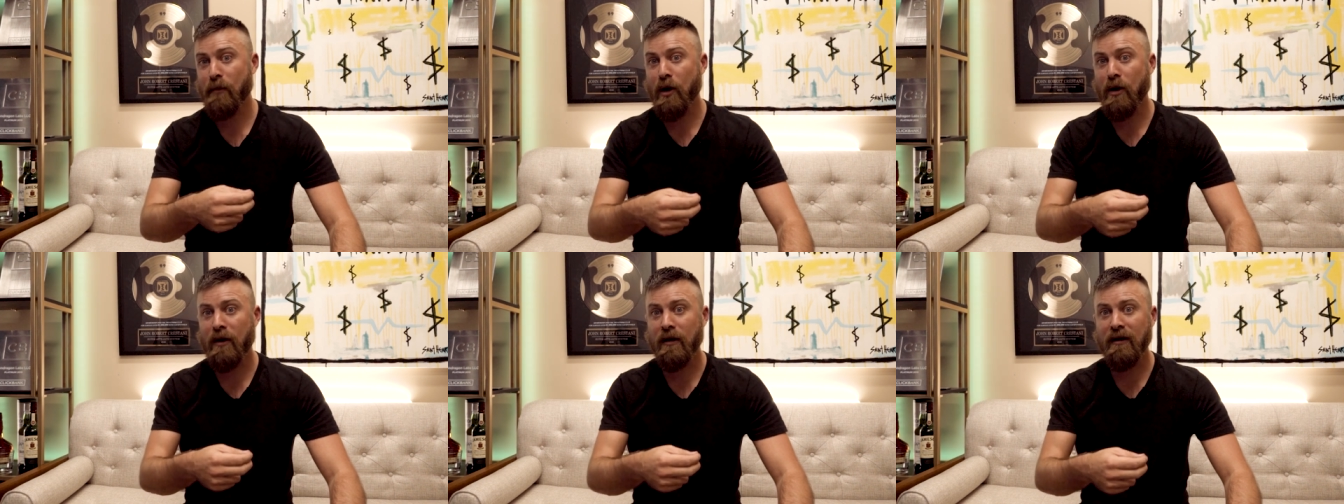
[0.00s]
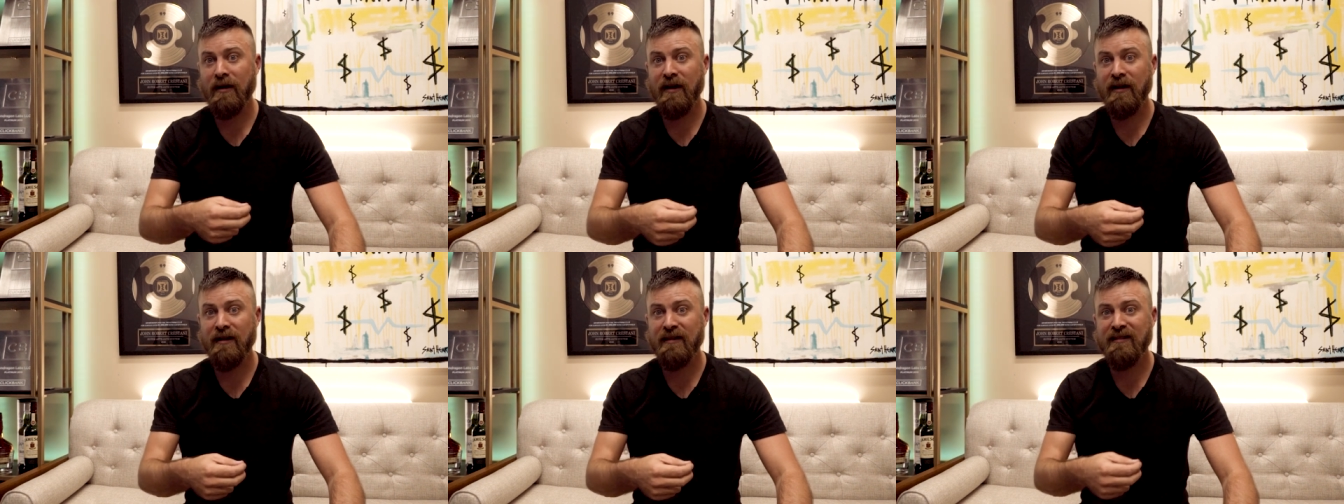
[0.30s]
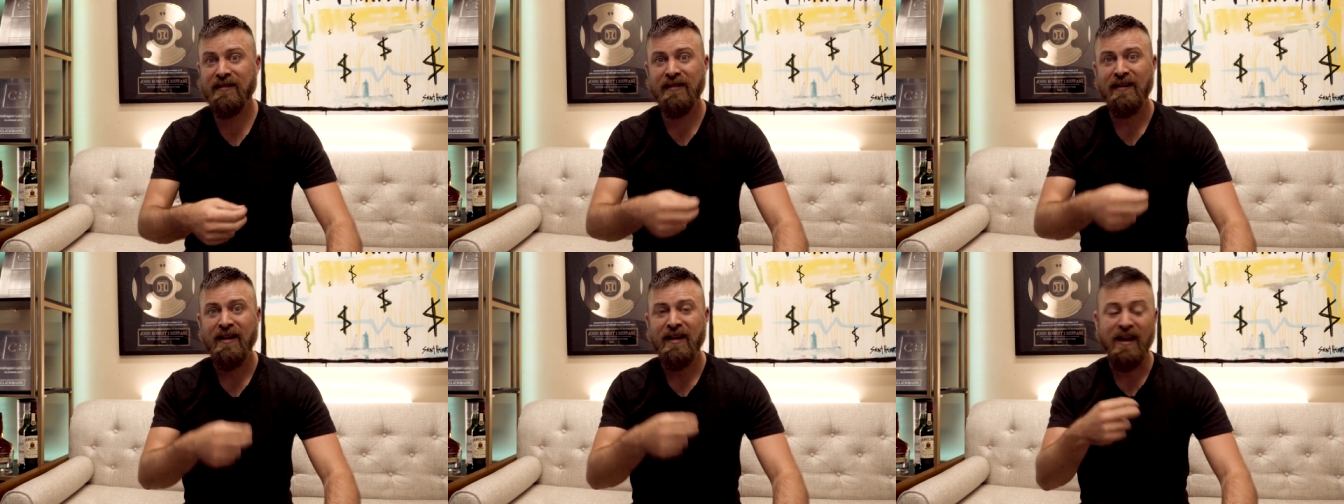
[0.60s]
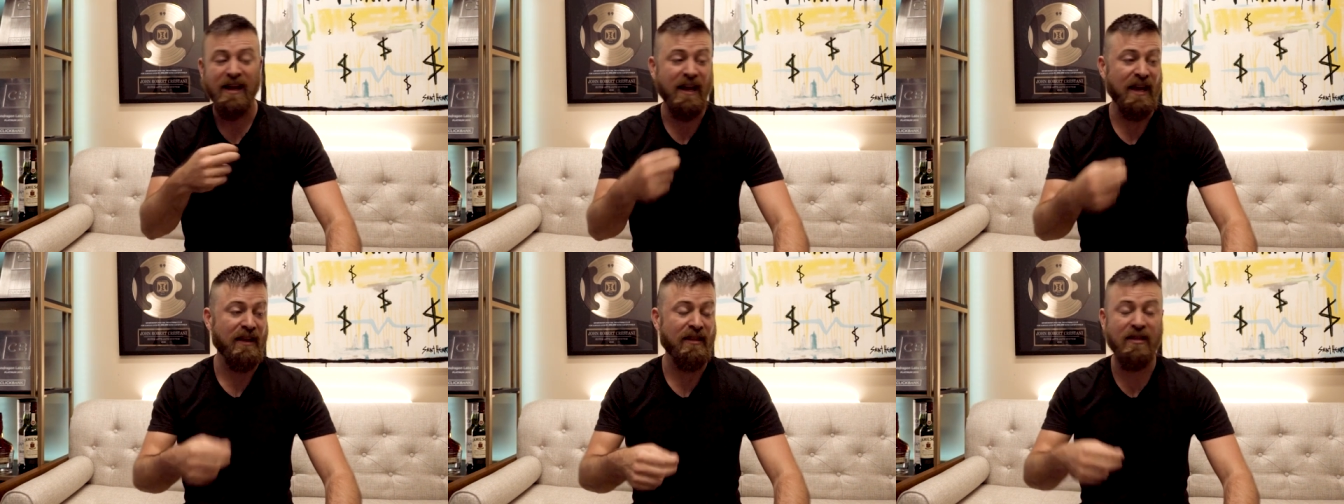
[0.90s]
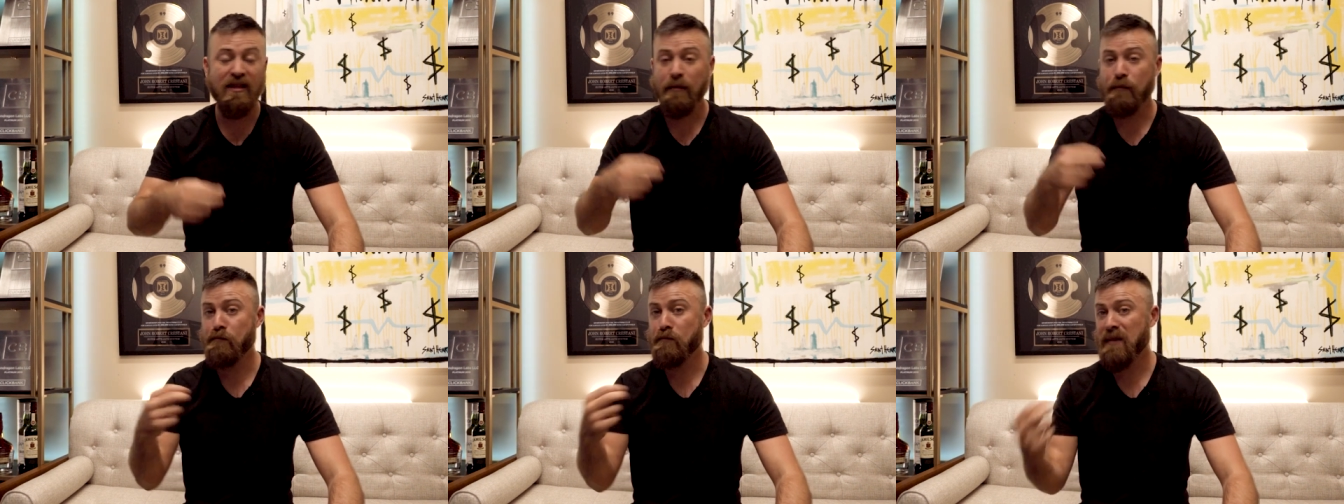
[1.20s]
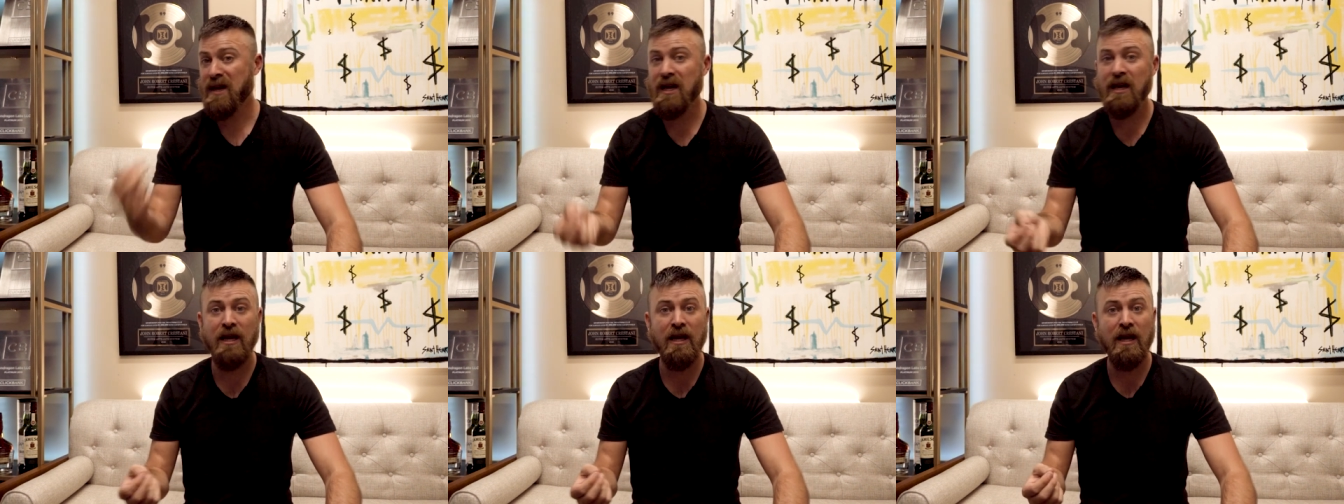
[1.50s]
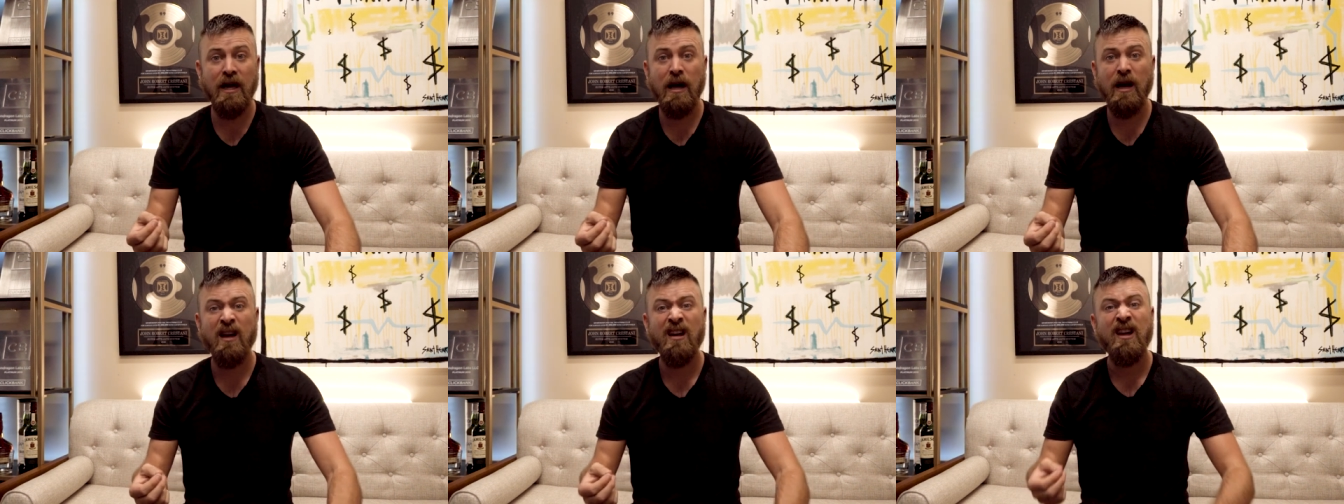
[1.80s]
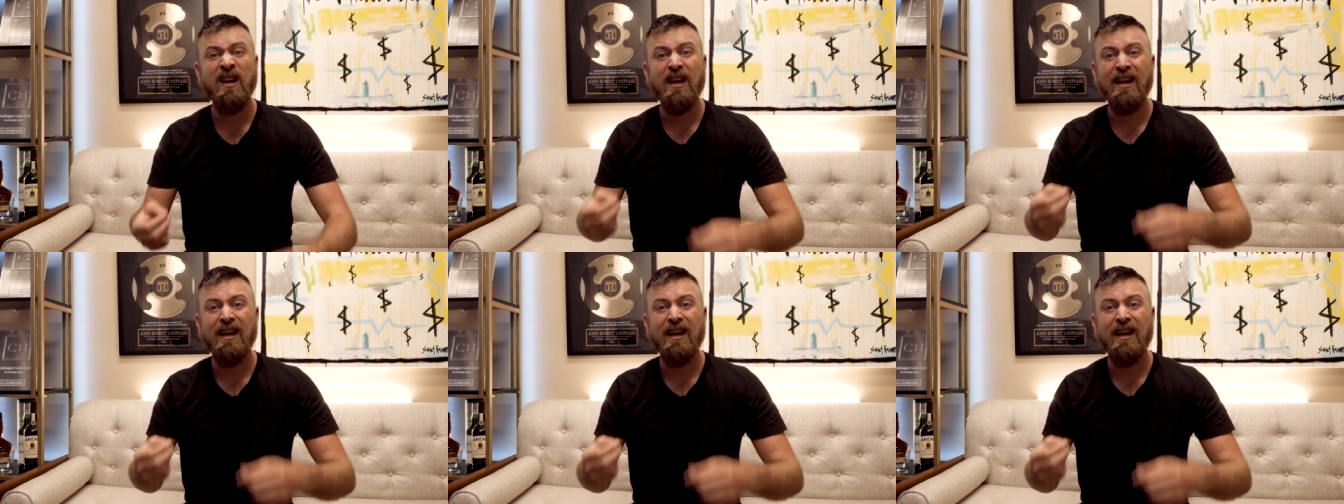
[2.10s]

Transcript: markets, in the media,